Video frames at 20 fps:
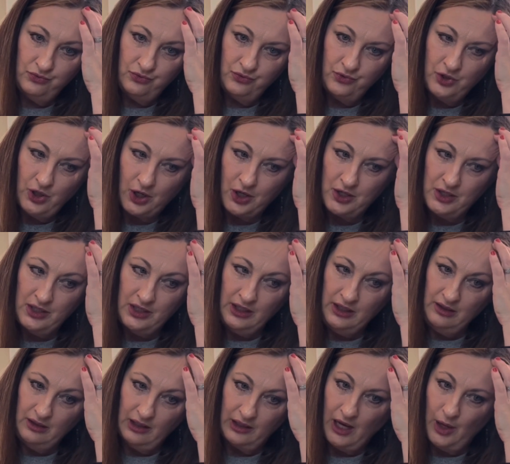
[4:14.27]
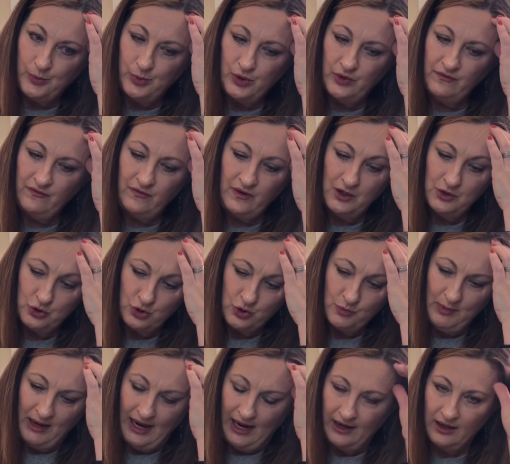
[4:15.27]
gardening a couple of years
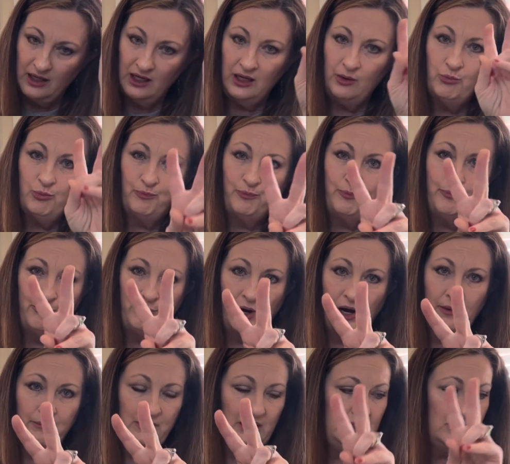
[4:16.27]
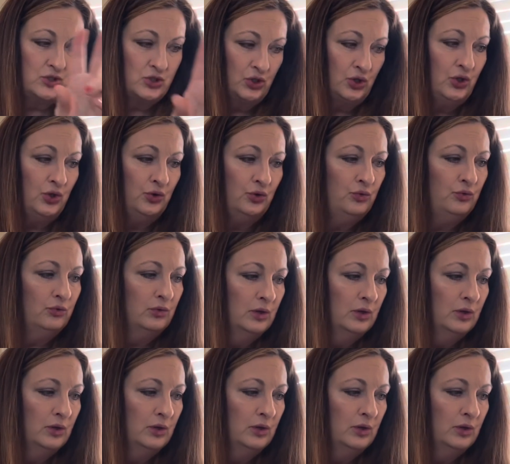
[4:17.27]
back, he bought me 2